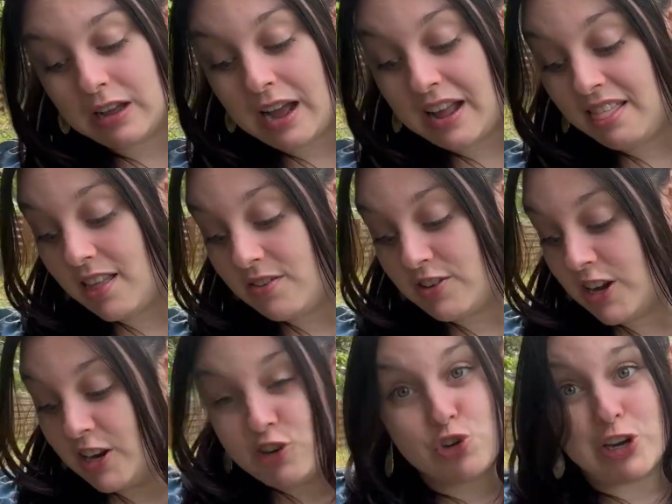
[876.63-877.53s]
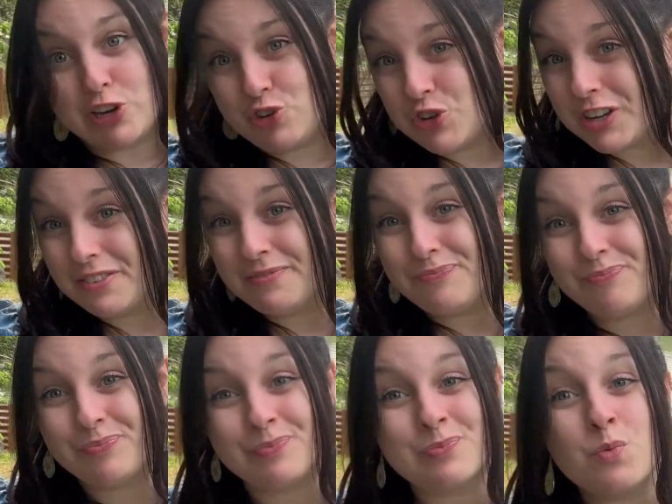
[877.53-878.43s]
I love a hydrangea.
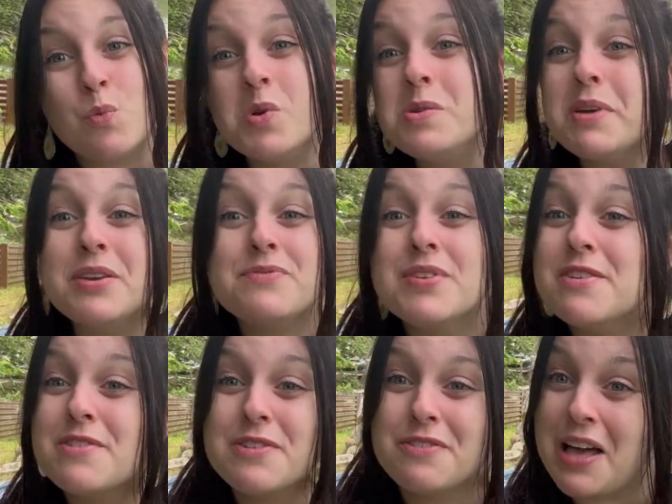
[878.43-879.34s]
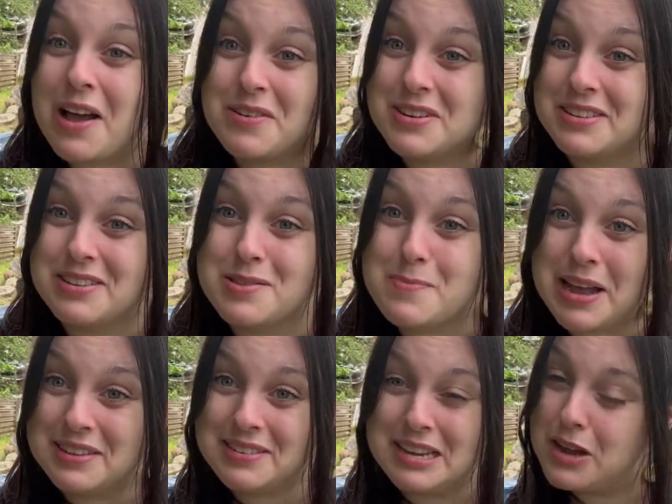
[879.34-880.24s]
One of my favorite flowers of the
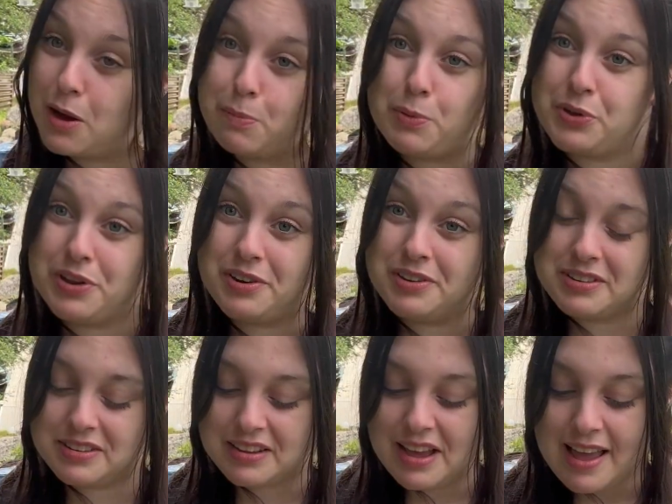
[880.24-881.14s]
past like couple years.